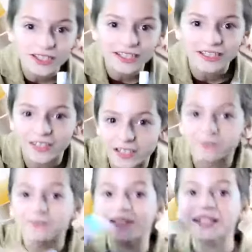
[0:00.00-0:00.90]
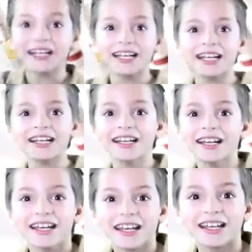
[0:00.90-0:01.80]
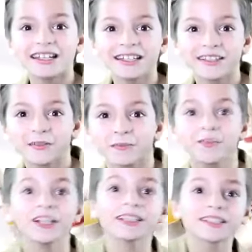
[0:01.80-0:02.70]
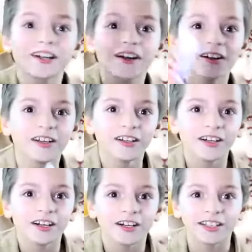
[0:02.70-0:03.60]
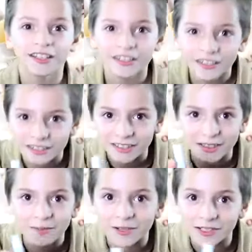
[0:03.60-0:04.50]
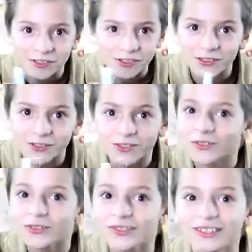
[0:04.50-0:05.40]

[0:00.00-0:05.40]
use it in the spring and in the winter and in the summer too.